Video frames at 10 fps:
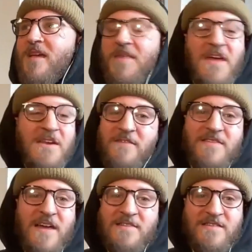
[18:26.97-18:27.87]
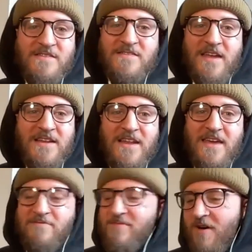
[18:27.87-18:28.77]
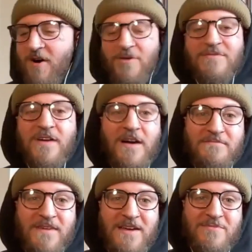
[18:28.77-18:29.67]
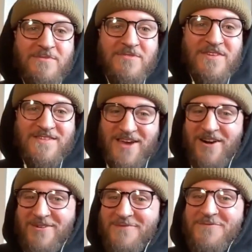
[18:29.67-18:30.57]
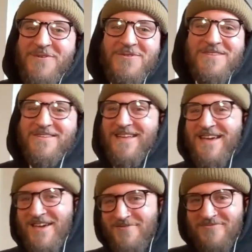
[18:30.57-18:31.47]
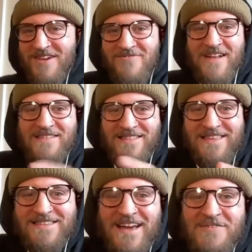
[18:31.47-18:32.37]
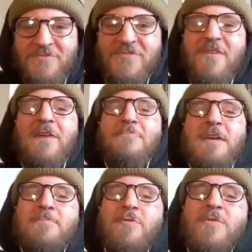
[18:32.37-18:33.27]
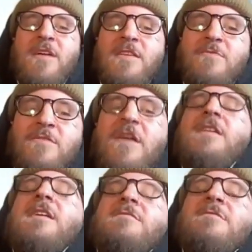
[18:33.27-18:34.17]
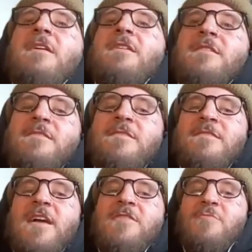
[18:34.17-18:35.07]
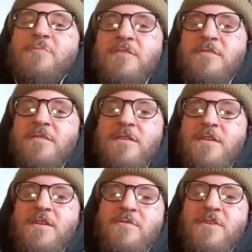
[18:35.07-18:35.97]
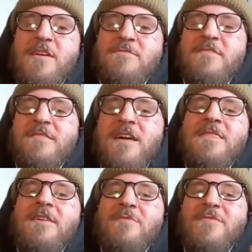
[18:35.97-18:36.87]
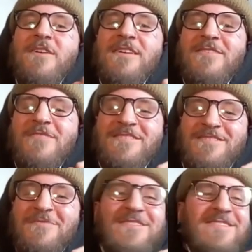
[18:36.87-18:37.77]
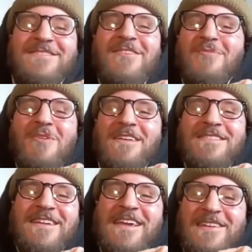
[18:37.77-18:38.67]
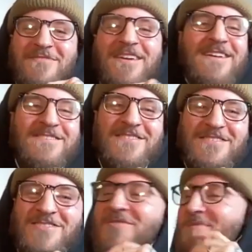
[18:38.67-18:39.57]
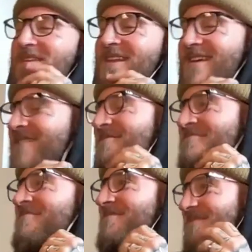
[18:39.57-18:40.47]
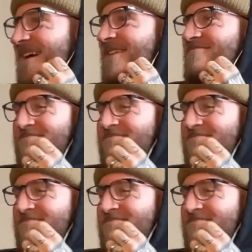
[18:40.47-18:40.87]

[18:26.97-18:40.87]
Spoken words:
And then after that, they just stayed lit the whole time. And we were just going through, just rearranging these candles around people. And then you would kind of get cemented into this candle prison. You'd have to stand there with your instruments just not wanting to leave until your shots were done. Yeah.